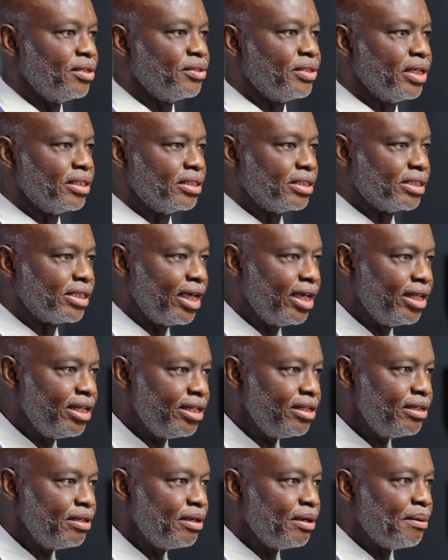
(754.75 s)
The
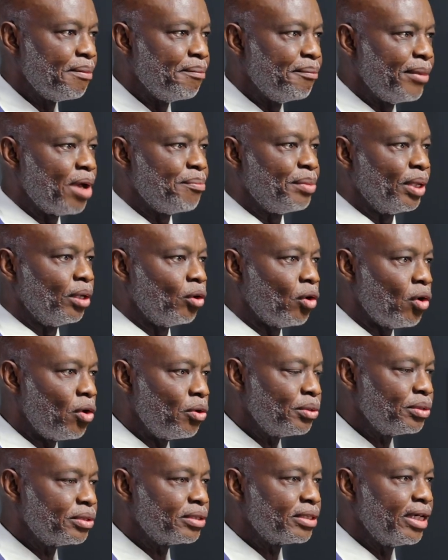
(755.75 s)
journey might be
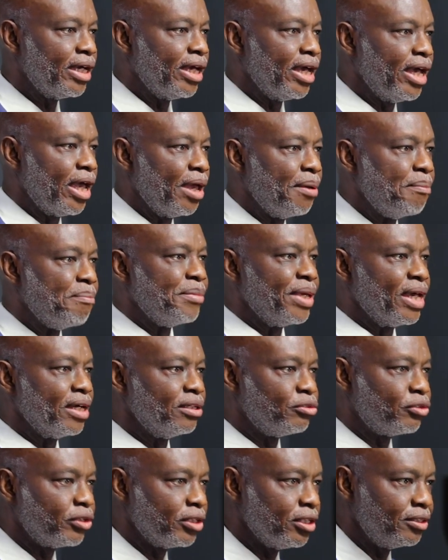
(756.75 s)
long and
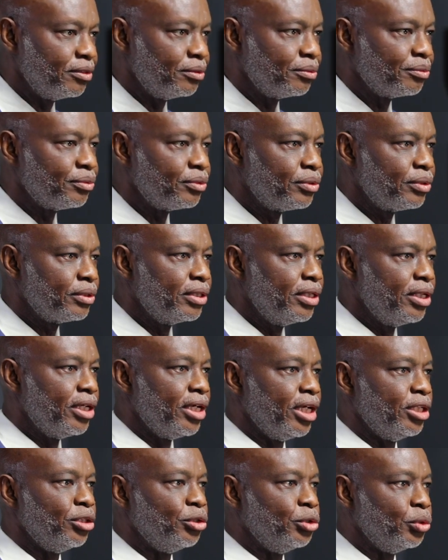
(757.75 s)
meandering,
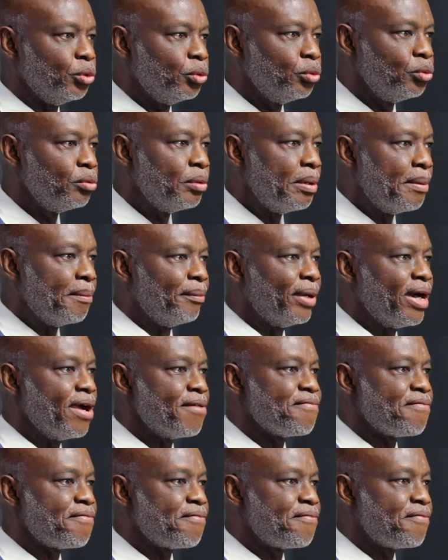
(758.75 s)
and you
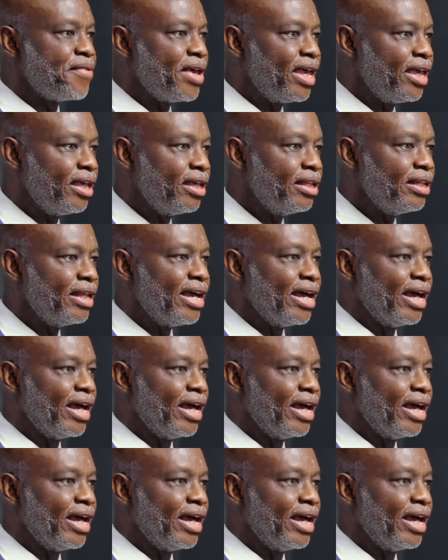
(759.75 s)
might fail